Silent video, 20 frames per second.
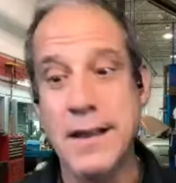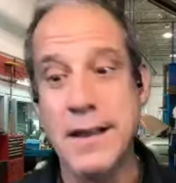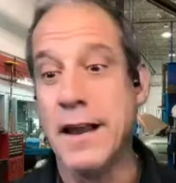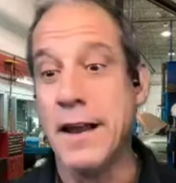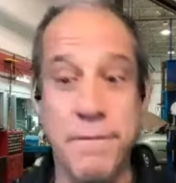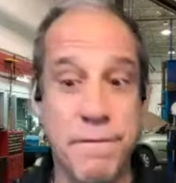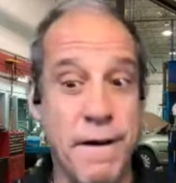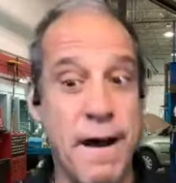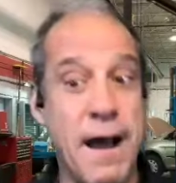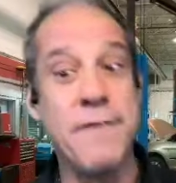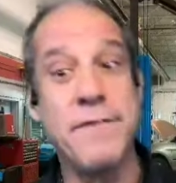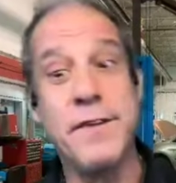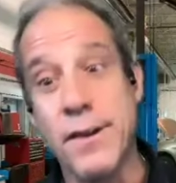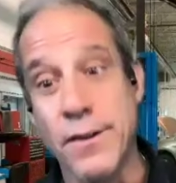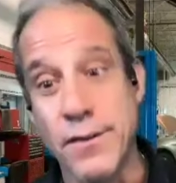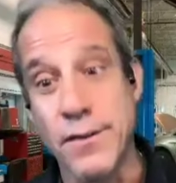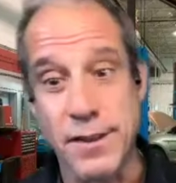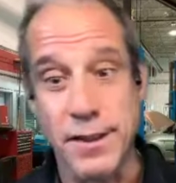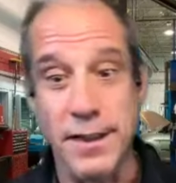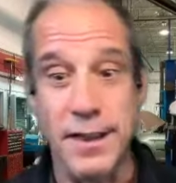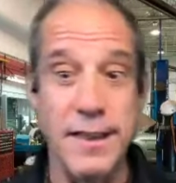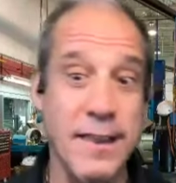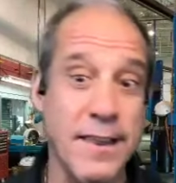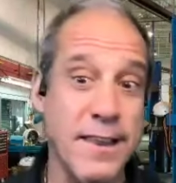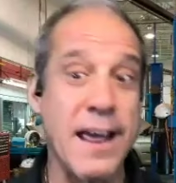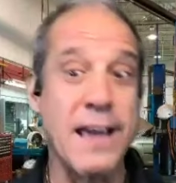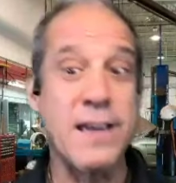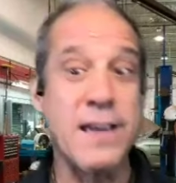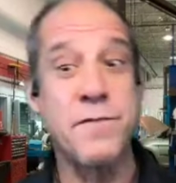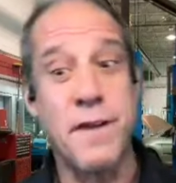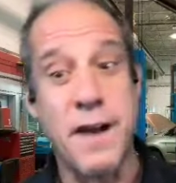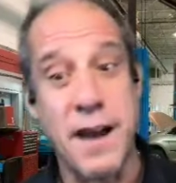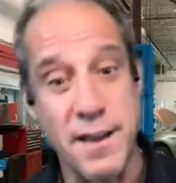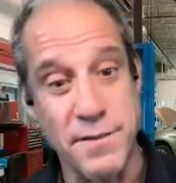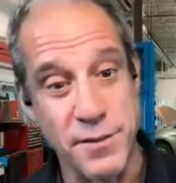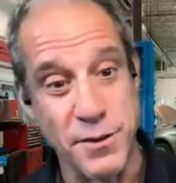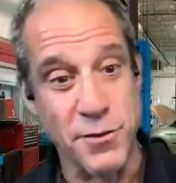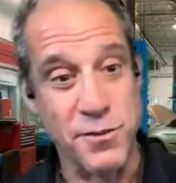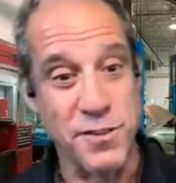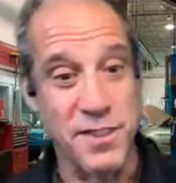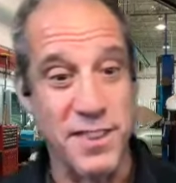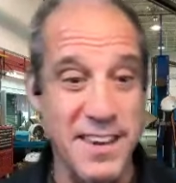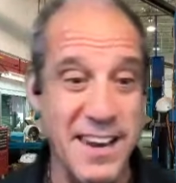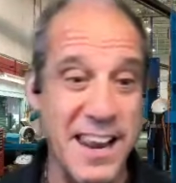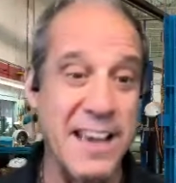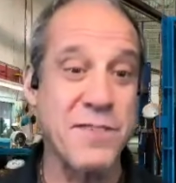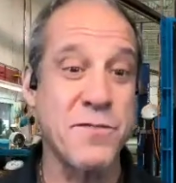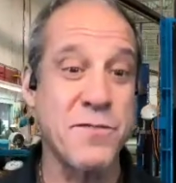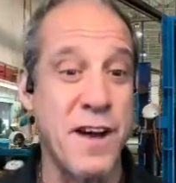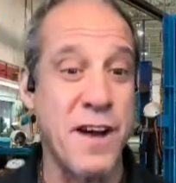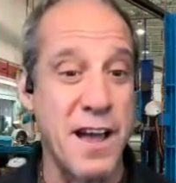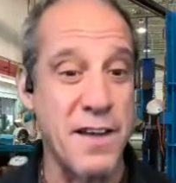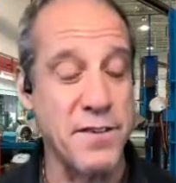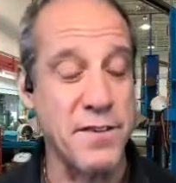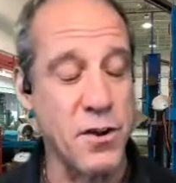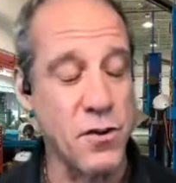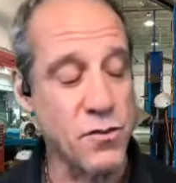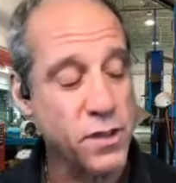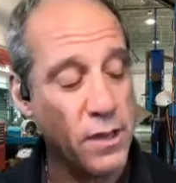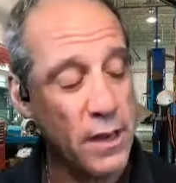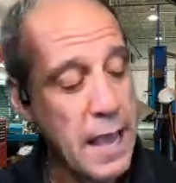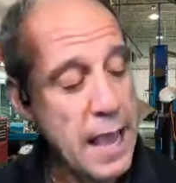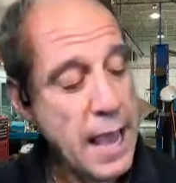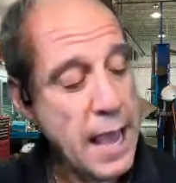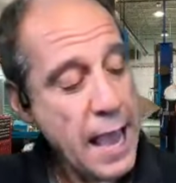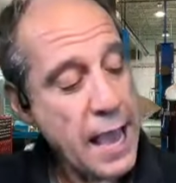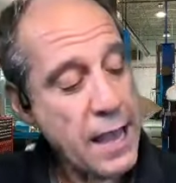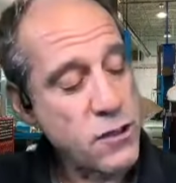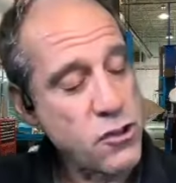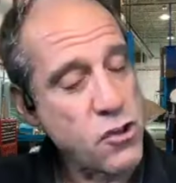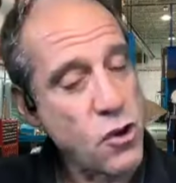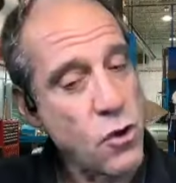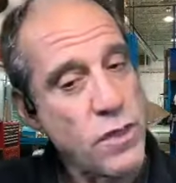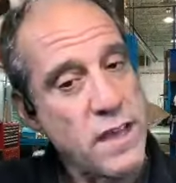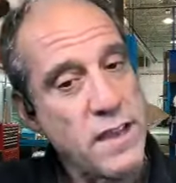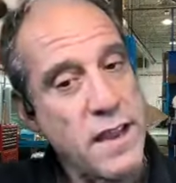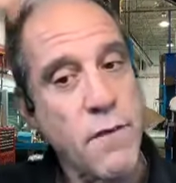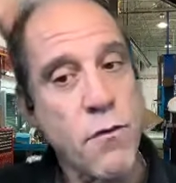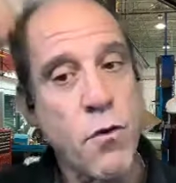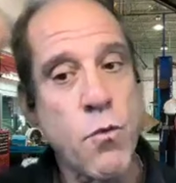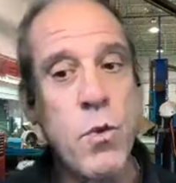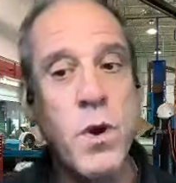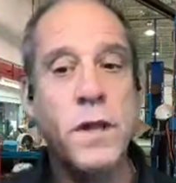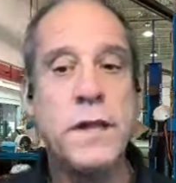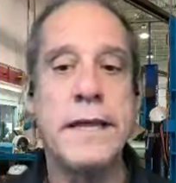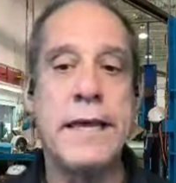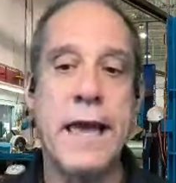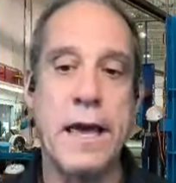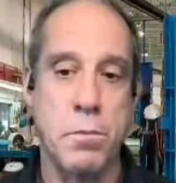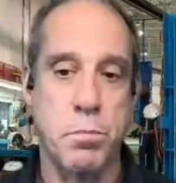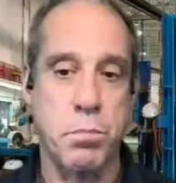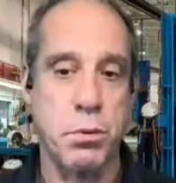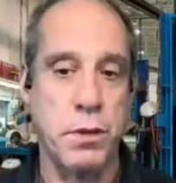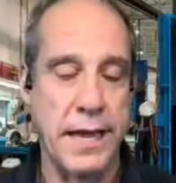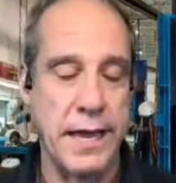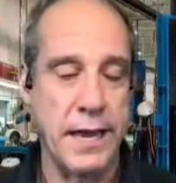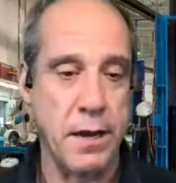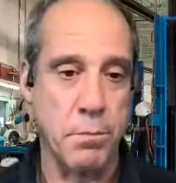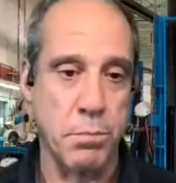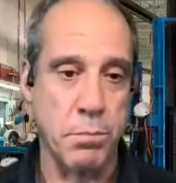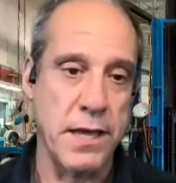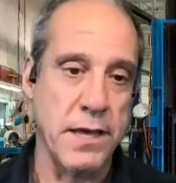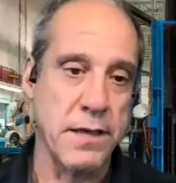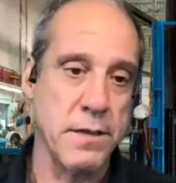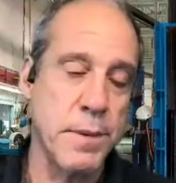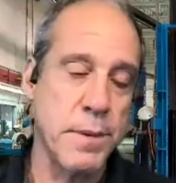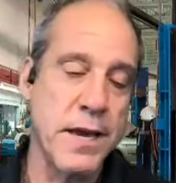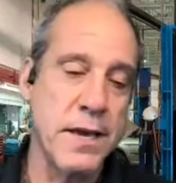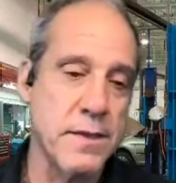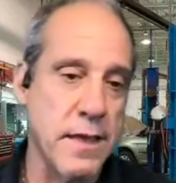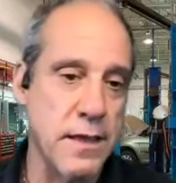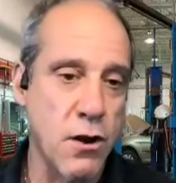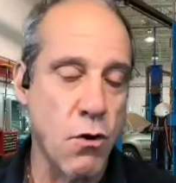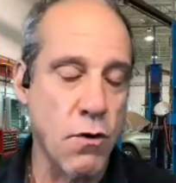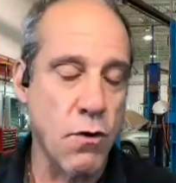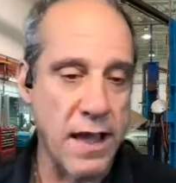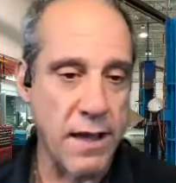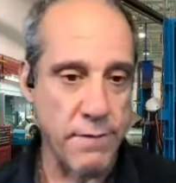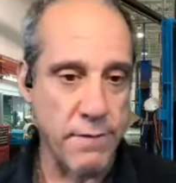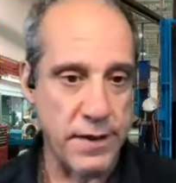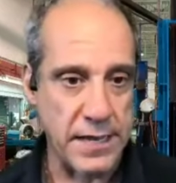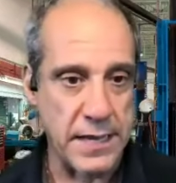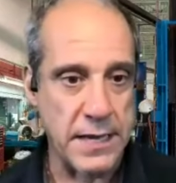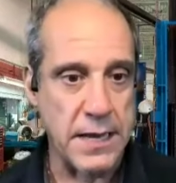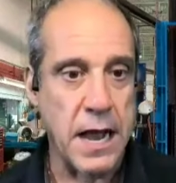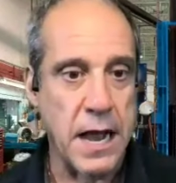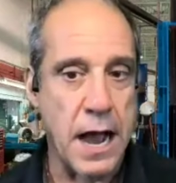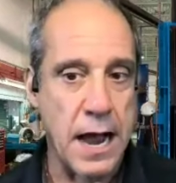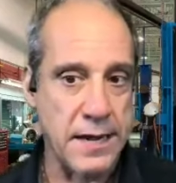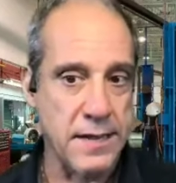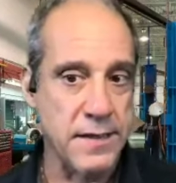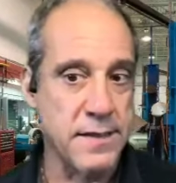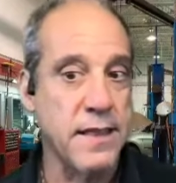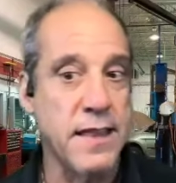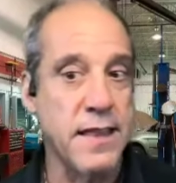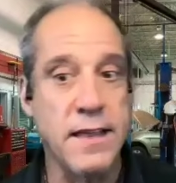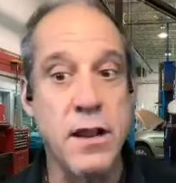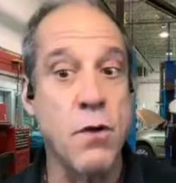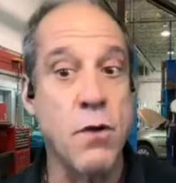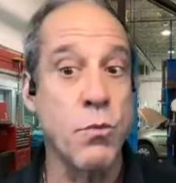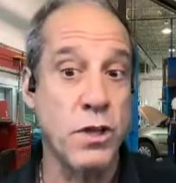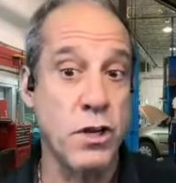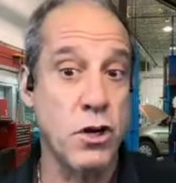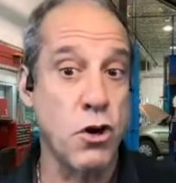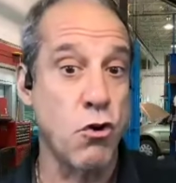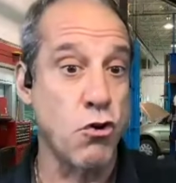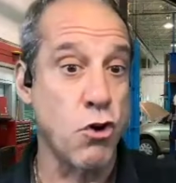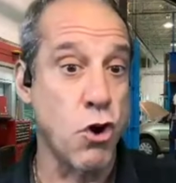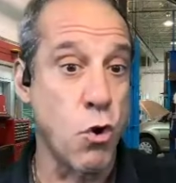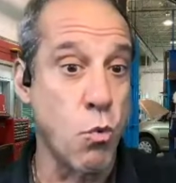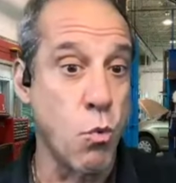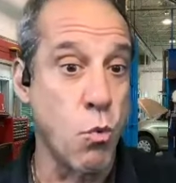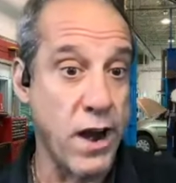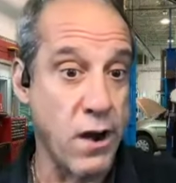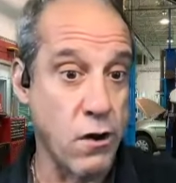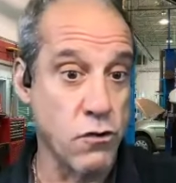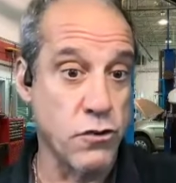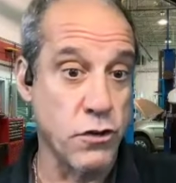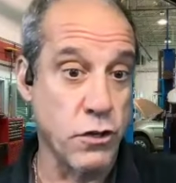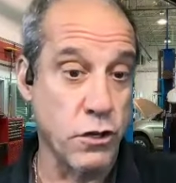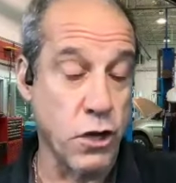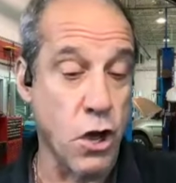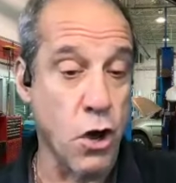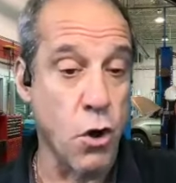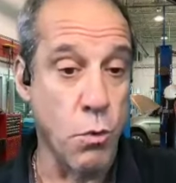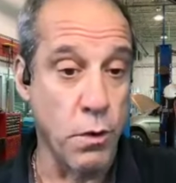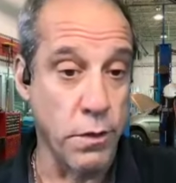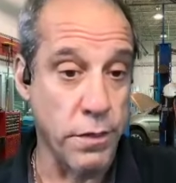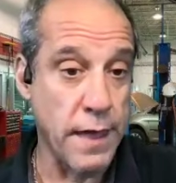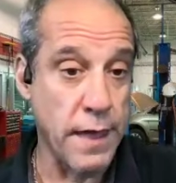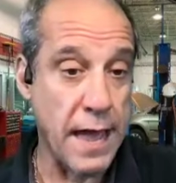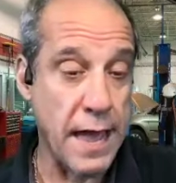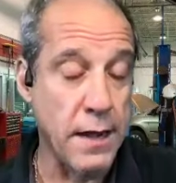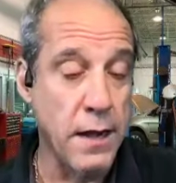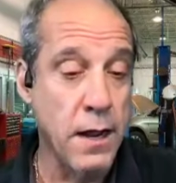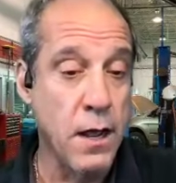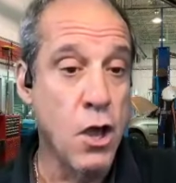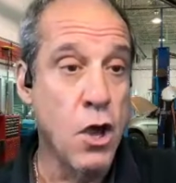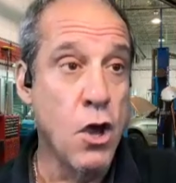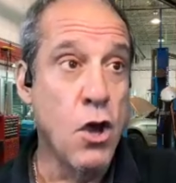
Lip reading: in 5 years, and then the next 5 years, and the next 5 years. And so they never really get a plan in place because they don't have any guidance and they don't know where to go with that.